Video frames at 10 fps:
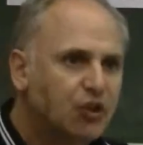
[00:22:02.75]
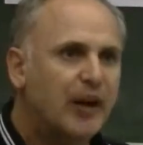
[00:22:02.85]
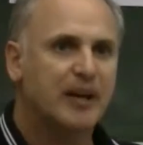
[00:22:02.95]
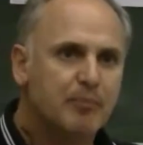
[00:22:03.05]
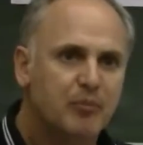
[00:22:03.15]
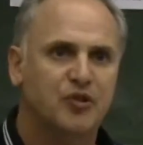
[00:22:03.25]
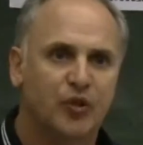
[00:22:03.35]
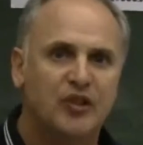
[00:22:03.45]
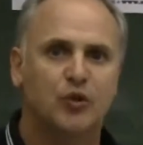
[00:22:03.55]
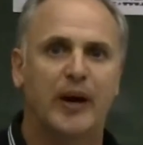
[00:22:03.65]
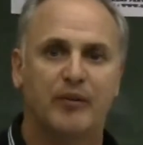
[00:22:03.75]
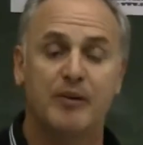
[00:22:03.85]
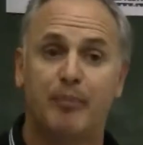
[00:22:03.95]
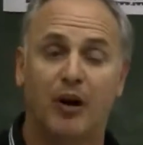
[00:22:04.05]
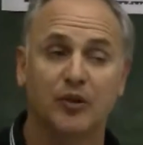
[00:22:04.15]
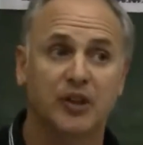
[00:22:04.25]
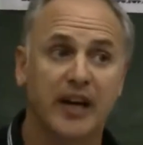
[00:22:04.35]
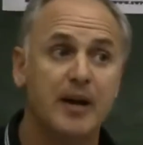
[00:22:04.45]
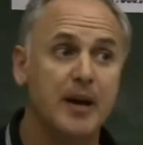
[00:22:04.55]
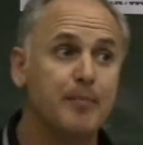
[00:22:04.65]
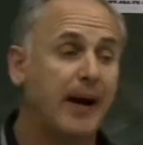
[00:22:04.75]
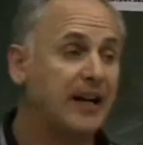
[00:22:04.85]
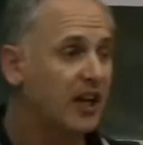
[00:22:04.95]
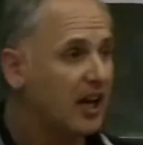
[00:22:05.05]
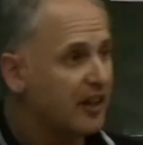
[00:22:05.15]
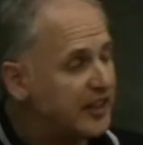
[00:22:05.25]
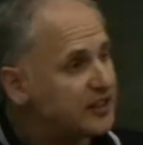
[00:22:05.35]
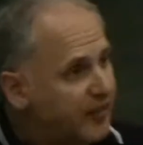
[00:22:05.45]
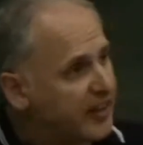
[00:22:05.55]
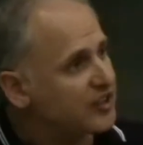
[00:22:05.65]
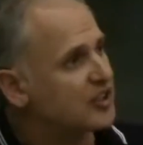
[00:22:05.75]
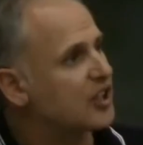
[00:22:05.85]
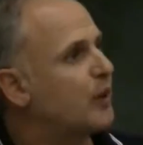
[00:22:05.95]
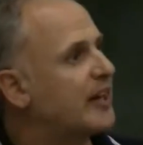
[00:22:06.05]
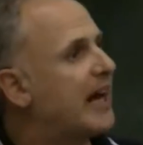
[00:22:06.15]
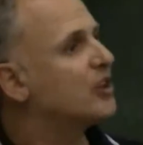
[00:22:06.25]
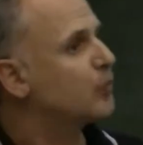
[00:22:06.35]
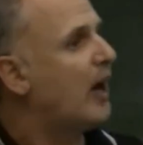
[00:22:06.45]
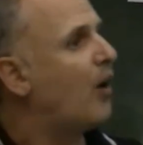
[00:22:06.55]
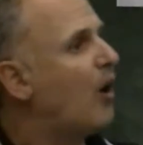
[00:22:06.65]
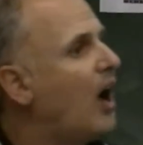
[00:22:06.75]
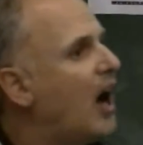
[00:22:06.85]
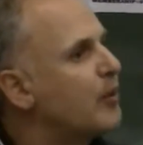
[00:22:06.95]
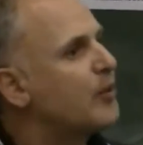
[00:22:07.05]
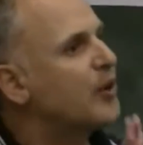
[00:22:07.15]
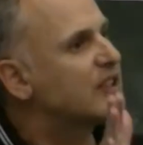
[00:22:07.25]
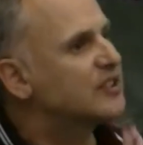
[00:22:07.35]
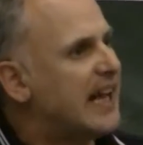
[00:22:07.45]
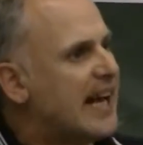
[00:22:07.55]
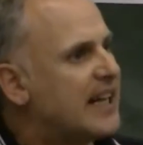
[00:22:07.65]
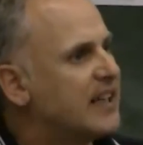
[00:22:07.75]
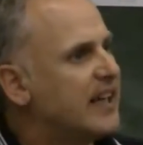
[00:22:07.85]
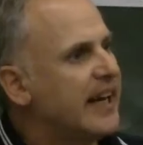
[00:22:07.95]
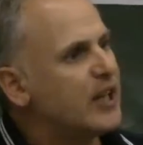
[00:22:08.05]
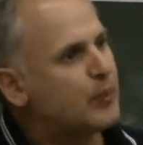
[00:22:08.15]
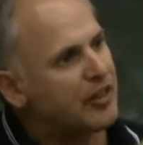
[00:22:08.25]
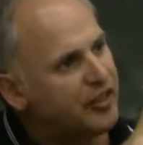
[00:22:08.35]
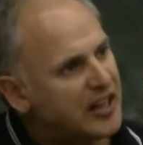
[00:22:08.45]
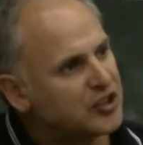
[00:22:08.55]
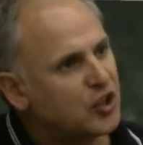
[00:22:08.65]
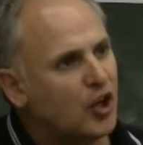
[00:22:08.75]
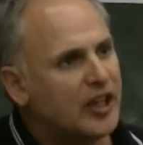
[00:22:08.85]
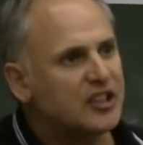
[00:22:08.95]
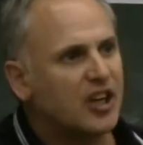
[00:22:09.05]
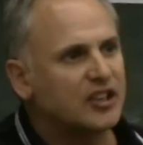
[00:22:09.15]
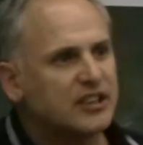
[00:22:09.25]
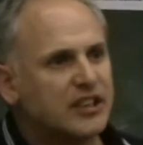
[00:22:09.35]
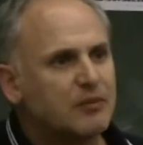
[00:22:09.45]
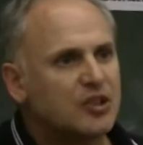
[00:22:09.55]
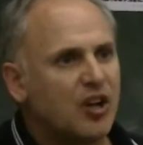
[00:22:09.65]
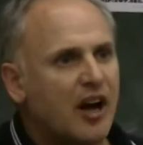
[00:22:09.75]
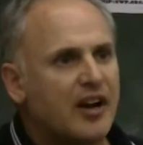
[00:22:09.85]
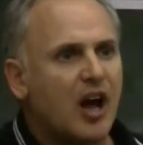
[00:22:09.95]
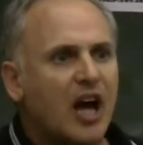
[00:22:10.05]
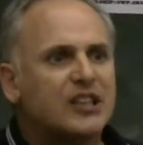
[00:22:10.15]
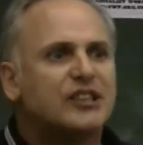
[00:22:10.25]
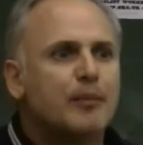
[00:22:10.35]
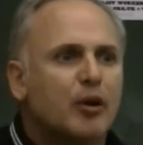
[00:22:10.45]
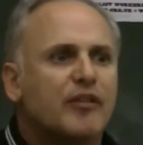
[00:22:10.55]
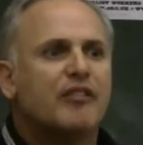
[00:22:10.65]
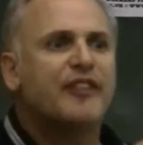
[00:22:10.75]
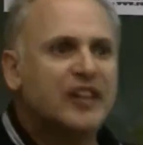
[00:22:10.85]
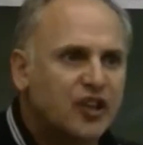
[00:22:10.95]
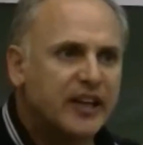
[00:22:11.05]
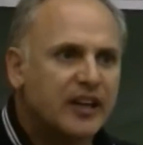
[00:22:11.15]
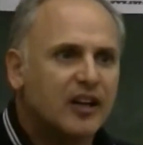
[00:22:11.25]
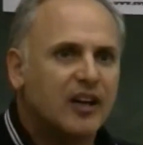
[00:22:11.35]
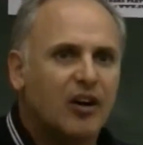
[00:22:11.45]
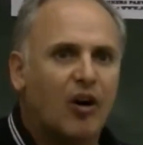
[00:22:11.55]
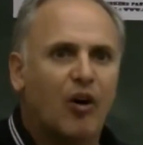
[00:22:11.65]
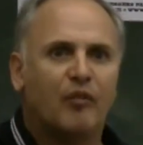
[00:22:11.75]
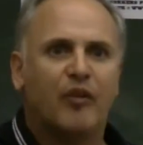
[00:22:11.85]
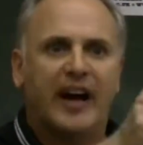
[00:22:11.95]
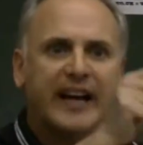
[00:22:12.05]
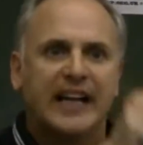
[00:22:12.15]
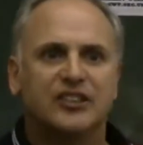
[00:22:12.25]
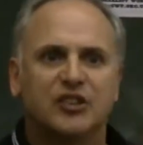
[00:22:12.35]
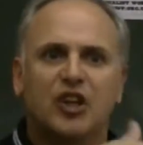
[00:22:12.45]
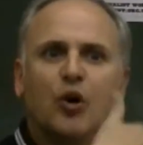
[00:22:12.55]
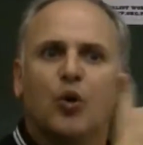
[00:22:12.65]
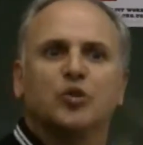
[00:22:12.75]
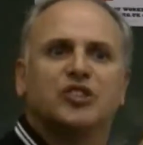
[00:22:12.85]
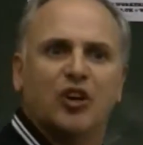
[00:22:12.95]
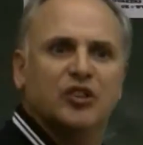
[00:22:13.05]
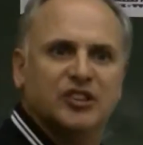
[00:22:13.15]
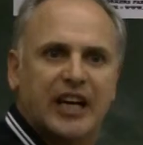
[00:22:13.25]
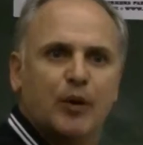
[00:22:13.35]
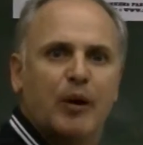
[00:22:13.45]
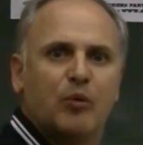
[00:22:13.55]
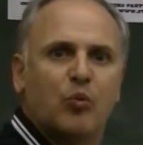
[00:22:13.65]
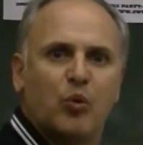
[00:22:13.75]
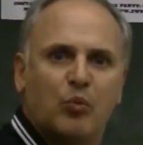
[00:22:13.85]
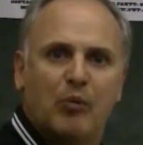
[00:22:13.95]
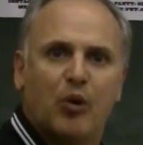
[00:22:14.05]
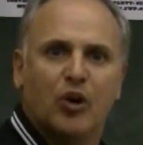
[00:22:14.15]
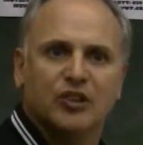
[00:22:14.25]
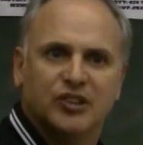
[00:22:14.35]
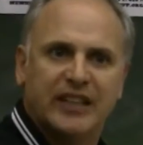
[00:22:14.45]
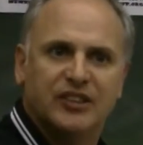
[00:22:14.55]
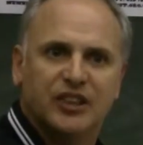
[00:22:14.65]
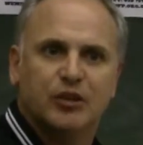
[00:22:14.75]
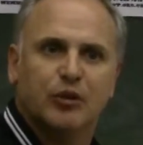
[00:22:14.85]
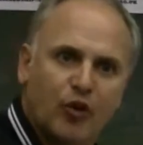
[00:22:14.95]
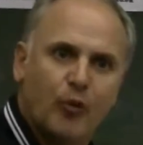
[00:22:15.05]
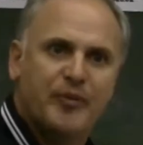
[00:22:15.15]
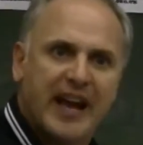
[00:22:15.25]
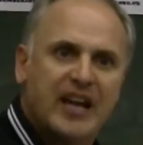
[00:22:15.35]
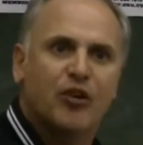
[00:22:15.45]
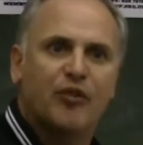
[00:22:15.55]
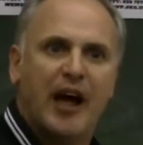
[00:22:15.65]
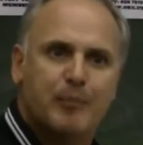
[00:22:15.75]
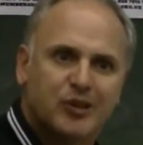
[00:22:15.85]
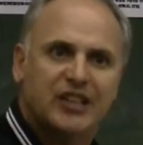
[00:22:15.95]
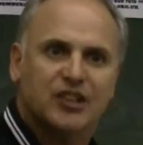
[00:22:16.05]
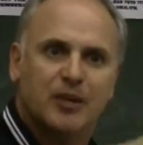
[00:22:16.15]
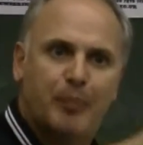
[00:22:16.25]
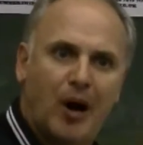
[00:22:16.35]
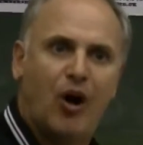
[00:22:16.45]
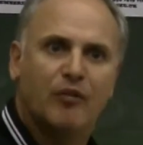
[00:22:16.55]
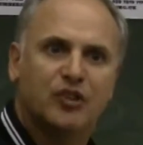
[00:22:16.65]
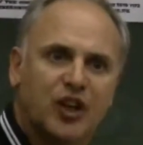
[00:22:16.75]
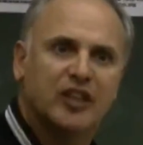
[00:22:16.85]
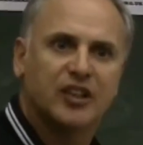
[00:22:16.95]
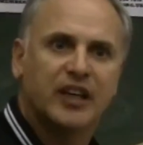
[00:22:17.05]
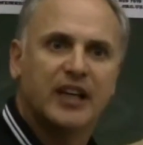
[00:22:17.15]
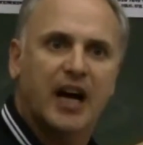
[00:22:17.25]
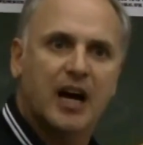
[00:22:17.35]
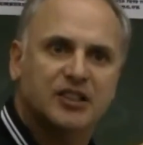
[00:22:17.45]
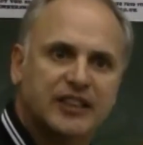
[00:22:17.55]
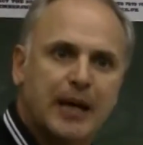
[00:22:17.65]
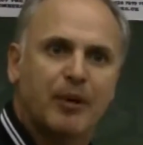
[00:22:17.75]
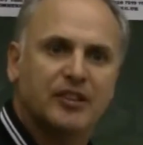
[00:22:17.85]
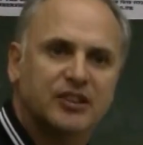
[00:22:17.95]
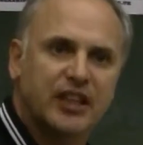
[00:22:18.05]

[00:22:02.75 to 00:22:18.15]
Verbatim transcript: a direct, direct, direct impulse, impact. These figures I just read out as well, I think we understand, is when Thatcher got elected in 1979, a symbol of a victory of uh, against the so-called Second World War consensus, the reform, the end of that particular part of trying to uh, stabilise the